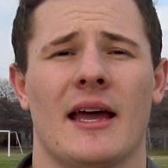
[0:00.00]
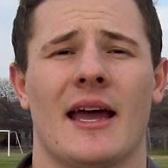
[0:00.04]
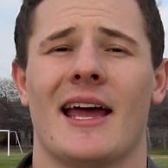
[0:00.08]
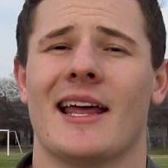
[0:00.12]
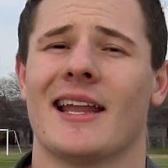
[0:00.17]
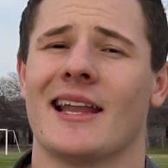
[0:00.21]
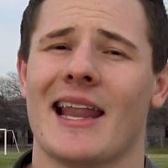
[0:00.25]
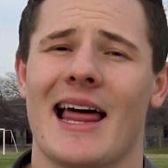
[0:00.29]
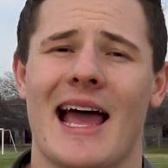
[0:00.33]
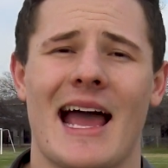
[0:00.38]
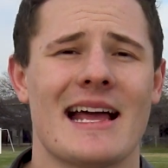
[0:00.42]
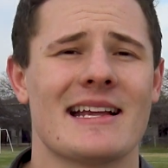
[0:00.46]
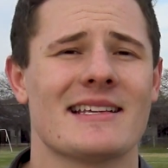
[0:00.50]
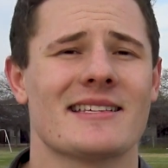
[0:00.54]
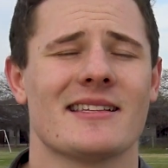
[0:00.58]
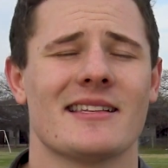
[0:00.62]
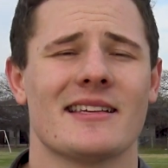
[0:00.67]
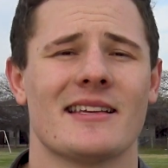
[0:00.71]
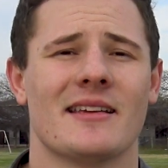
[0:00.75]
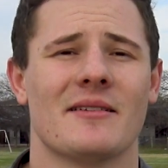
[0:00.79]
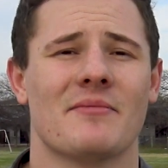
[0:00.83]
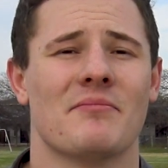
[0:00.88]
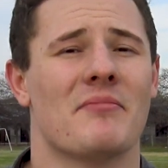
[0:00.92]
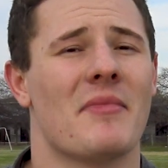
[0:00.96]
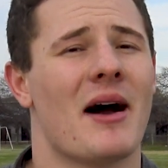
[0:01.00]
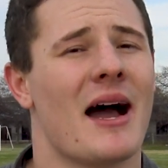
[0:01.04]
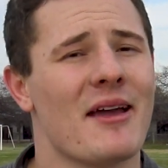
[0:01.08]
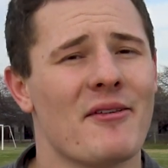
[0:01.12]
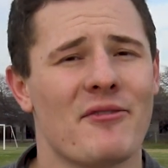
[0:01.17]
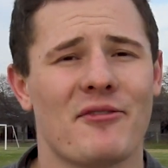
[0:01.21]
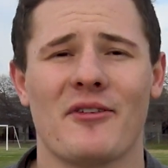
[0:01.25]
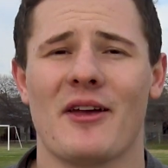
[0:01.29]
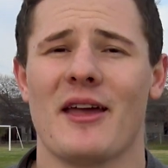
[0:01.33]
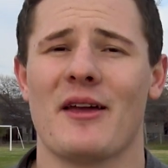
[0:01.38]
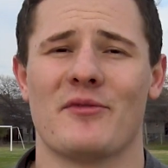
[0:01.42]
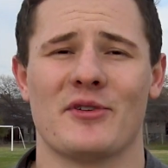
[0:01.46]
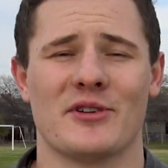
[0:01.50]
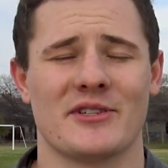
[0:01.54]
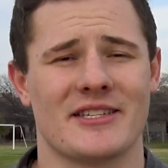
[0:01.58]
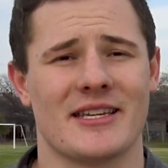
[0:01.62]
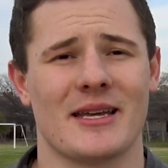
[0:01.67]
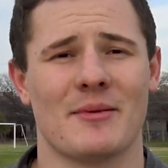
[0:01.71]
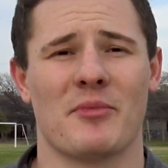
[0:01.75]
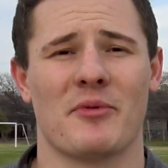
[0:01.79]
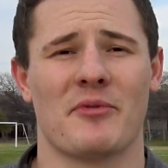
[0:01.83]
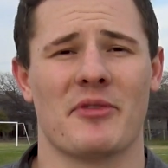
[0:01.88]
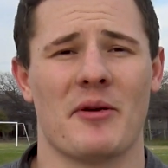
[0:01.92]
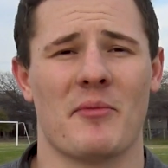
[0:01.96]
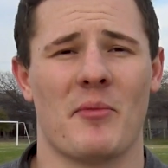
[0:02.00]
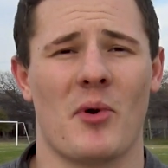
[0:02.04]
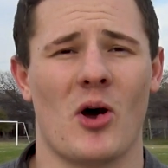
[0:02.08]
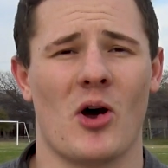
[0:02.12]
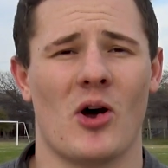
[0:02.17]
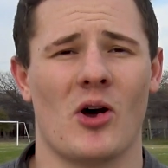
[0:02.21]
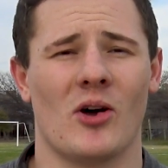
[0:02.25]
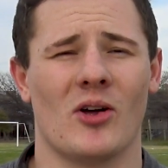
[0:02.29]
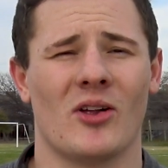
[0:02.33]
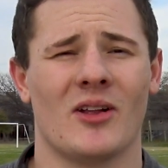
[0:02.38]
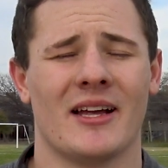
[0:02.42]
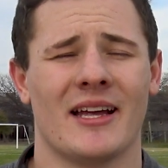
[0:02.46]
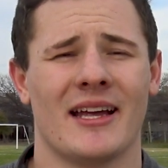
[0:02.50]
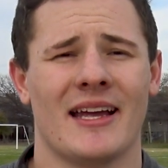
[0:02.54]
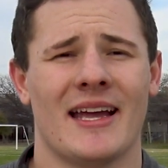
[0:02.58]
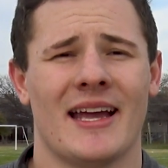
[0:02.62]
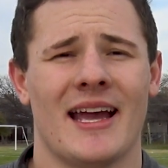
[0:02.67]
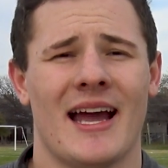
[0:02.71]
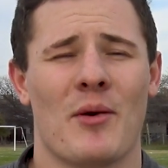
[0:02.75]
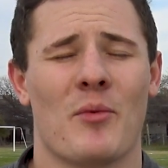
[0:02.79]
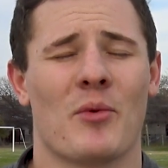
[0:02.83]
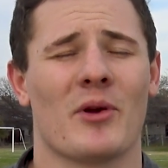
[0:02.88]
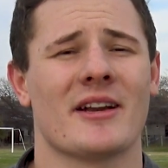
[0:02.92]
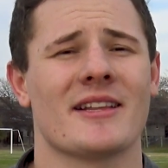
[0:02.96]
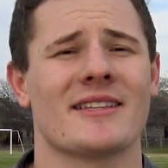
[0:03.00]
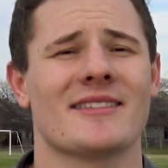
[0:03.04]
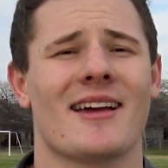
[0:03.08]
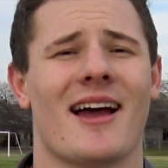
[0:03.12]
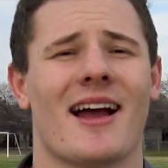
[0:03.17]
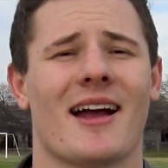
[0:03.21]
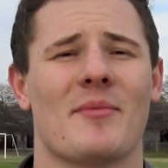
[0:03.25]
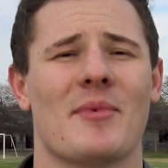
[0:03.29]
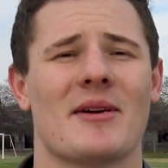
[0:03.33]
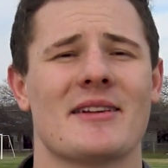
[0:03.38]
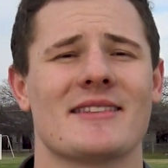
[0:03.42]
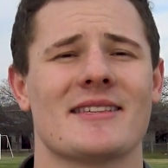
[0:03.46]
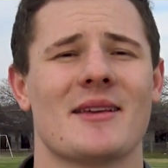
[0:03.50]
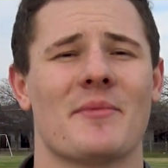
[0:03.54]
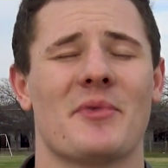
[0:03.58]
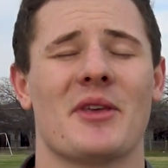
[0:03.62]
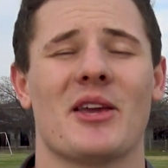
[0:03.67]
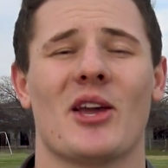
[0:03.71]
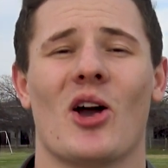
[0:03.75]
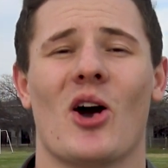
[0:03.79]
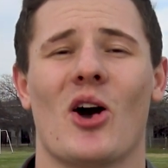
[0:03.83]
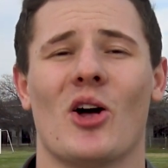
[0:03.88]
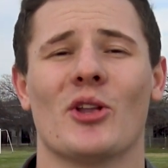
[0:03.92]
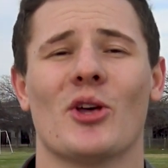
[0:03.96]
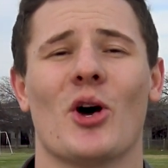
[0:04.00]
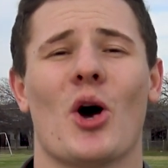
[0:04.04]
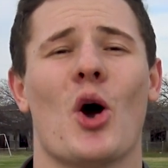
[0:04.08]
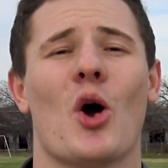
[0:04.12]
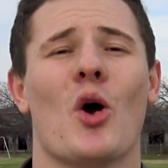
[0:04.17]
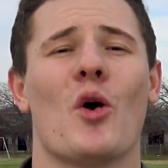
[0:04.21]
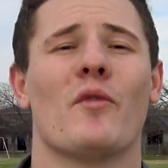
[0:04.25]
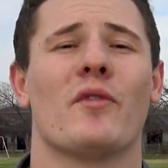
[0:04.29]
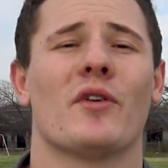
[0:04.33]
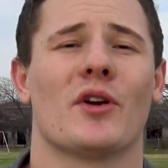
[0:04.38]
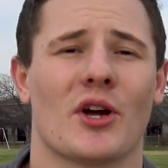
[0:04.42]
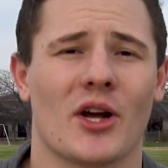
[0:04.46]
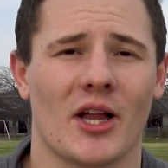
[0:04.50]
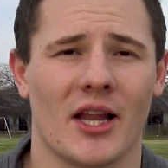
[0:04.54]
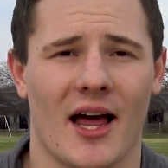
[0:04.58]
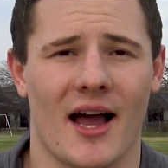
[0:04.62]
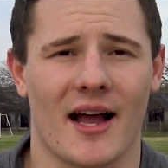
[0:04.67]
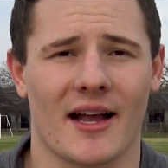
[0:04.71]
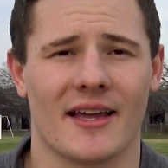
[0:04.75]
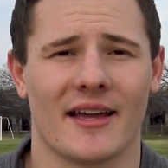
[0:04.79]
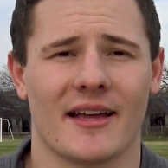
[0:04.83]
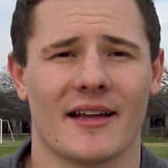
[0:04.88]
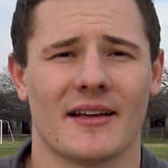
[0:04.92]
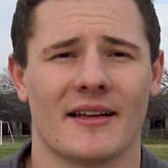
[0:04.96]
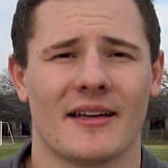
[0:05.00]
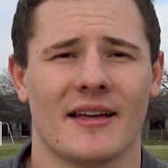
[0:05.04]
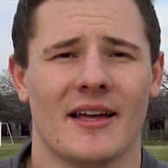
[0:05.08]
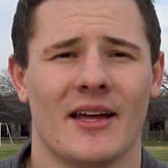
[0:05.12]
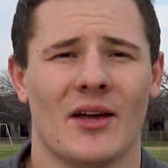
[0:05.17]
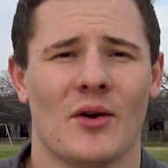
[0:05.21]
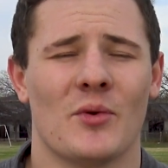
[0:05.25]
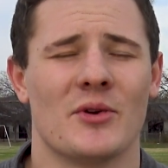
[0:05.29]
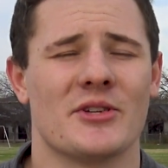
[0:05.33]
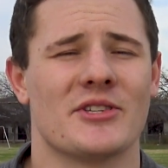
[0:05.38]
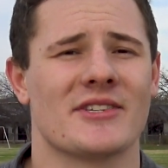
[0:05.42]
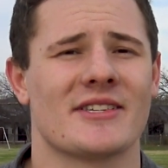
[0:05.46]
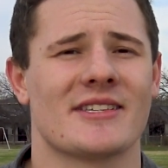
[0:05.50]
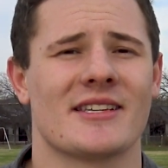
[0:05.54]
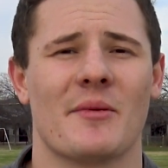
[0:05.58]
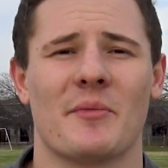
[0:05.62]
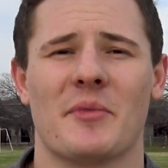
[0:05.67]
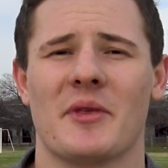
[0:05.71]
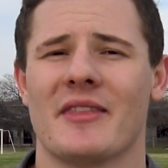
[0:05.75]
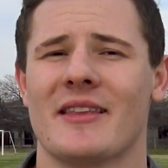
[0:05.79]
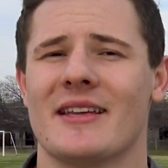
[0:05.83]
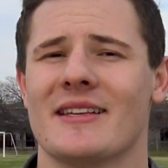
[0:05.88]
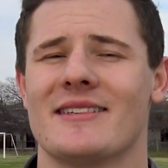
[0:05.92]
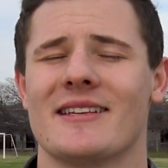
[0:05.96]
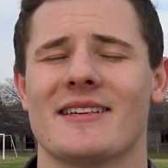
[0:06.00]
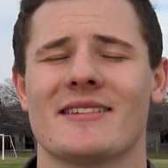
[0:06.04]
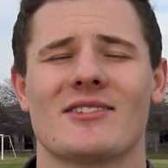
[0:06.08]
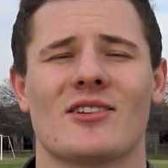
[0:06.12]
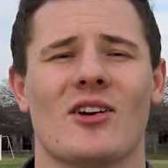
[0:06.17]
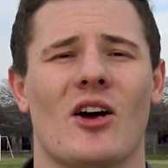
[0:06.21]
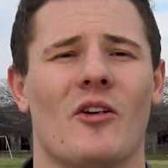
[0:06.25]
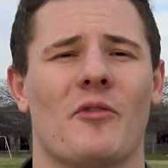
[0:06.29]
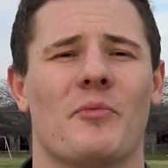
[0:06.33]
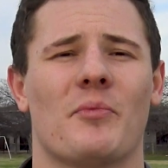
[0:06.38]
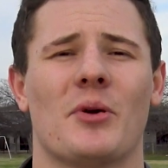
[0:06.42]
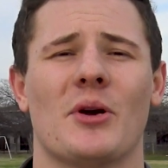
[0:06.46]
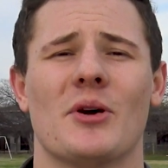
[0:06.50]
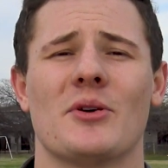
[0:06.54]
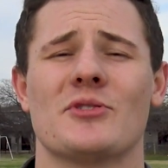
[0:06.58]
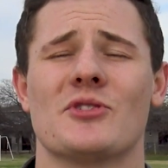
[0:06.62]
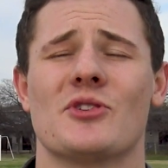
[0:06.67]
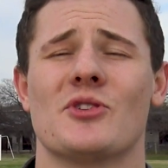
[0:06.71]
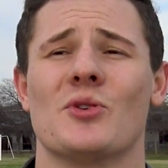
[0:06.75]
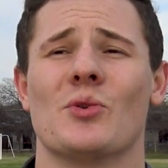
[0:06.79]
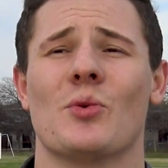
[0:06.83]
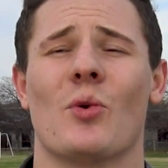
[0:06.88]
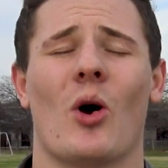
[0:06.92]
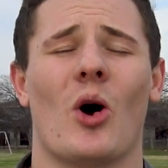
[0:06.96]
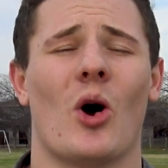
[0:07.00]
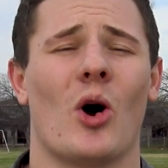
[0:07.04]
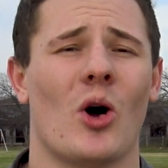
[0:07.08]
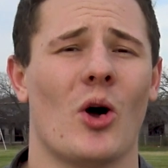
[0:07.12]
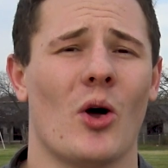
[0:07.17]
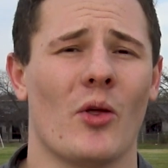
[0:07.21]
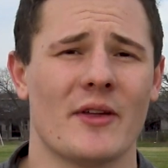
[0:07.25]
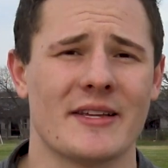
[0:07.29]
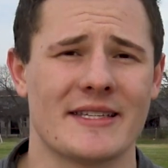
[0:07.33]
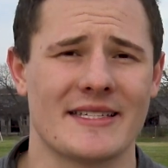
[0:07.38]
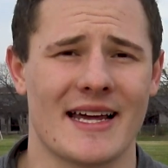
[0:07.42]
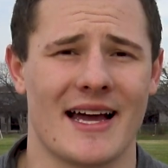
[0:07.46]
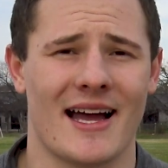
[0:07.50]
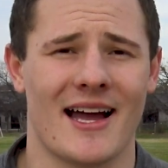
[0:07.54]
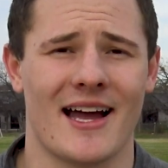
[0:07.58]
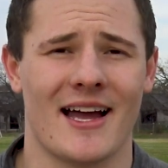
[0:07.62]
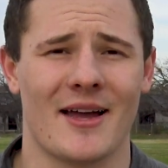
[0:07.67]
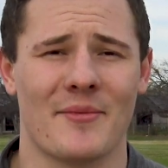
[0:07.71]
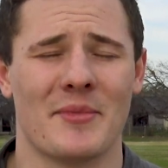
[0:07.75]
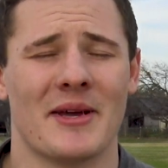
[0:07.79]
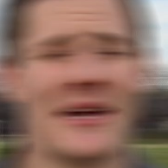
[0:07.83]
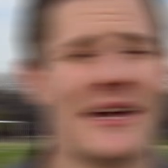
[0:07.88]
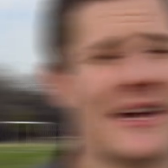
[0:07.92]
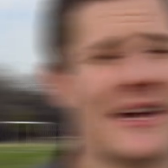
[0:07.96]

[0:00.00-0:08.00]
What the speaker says: And lastly, my favorite tip of them all, we're going to talk about something called overclocking, which is something that disc golf pros do all the time,